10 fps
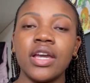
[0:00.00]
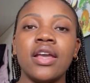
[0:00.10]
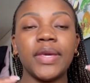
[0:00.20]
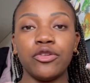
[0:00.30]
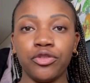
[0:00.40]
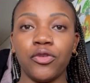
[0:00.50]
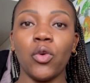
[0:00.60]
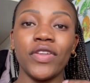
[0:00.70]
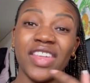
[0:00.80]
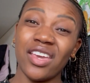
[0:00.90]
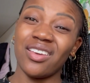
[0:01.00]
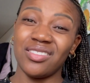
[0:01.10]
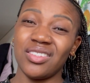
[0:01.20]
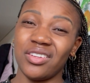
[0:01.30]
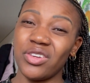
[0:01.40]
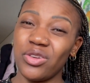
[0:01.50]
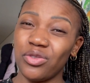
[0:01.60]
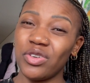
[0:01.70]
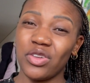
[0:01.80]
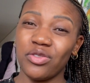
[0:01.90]
before they consider you
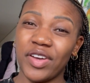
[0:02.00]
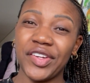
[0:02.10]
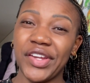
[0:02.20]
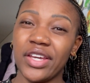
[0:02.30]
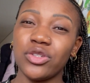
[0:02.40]
for the funding.